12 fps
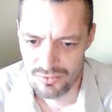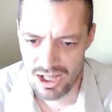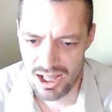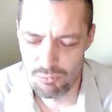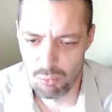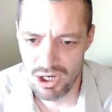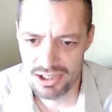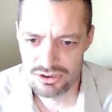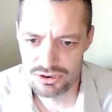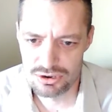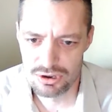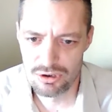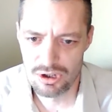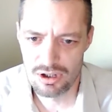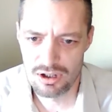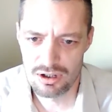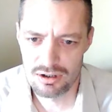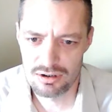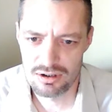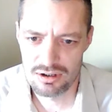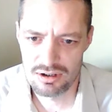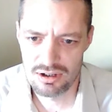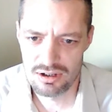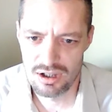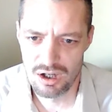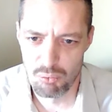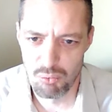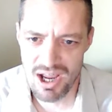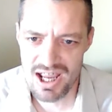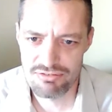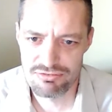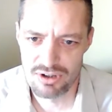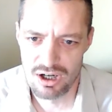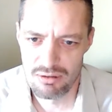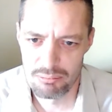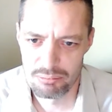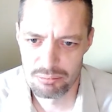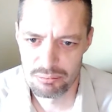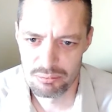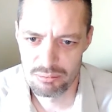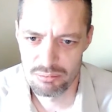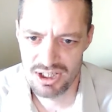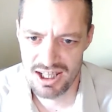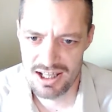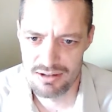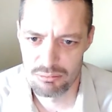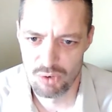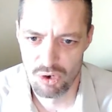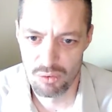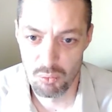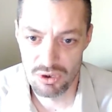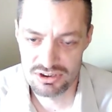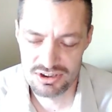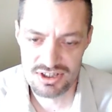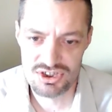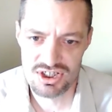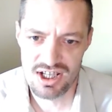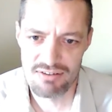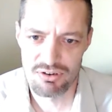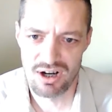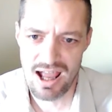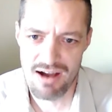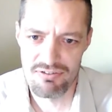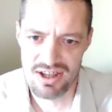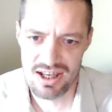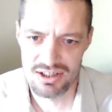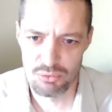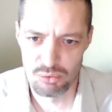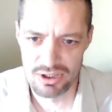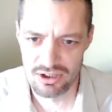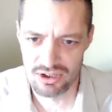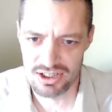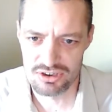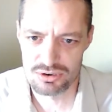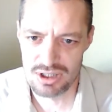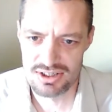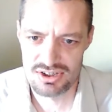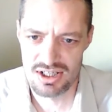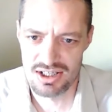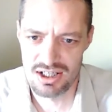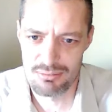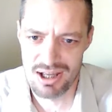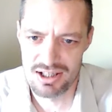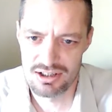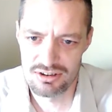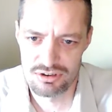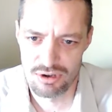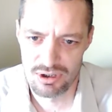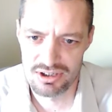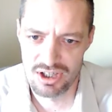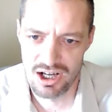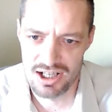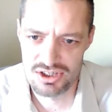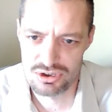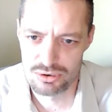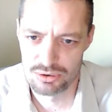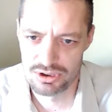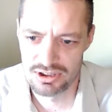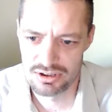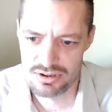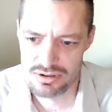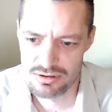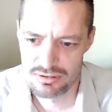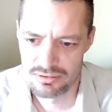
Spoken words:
And what drew her away from him, or what did she ever have any real interest in him during the high school years?